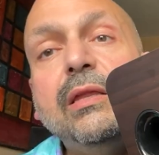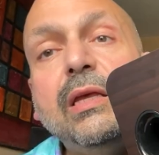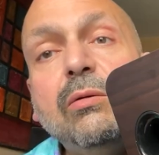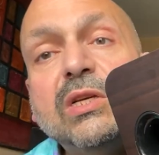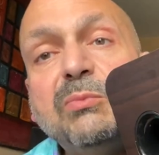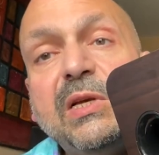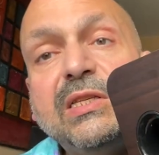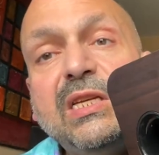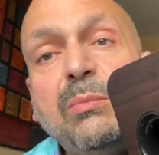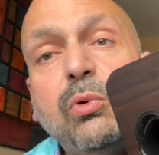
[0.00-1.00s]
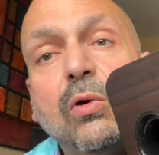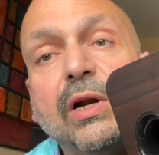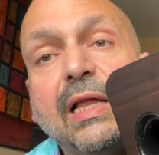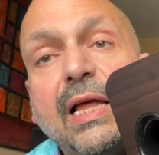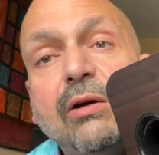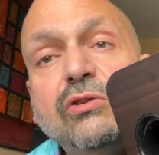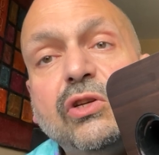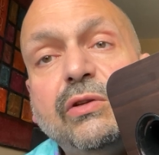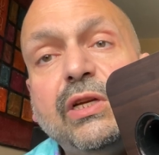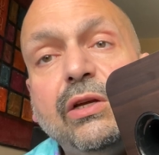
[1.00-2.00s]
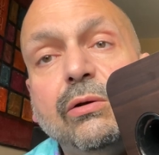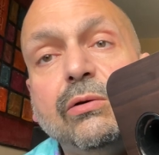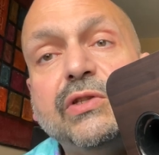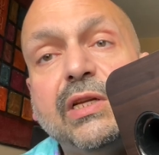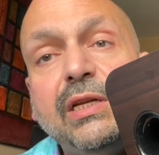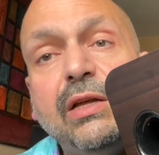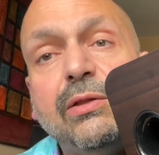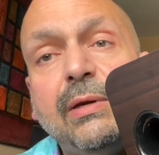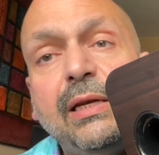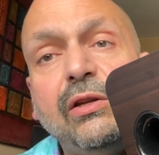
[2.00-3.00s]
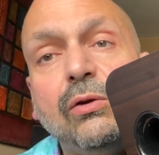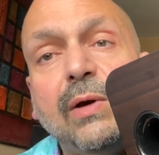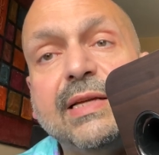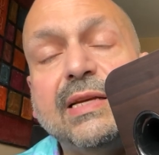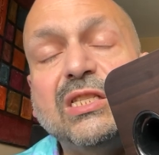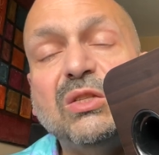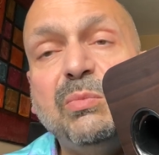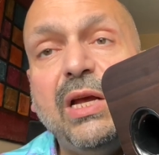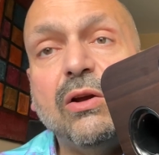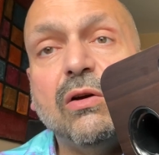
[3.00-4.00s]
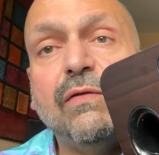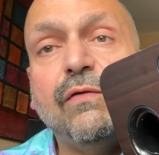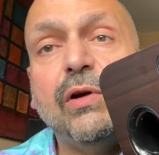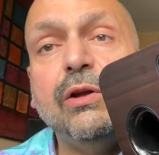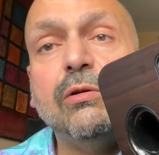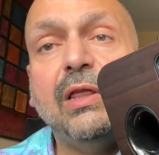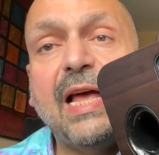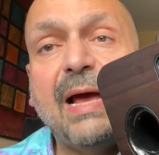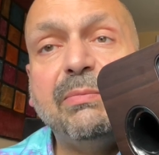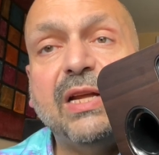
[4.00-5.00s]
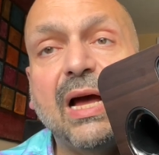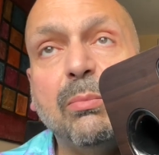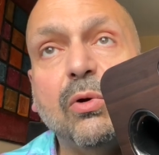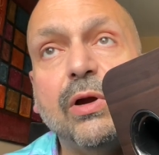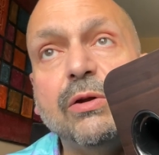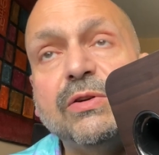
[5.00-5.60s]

The USB-C port allows you to use the D32 as a speaker for your laptop or your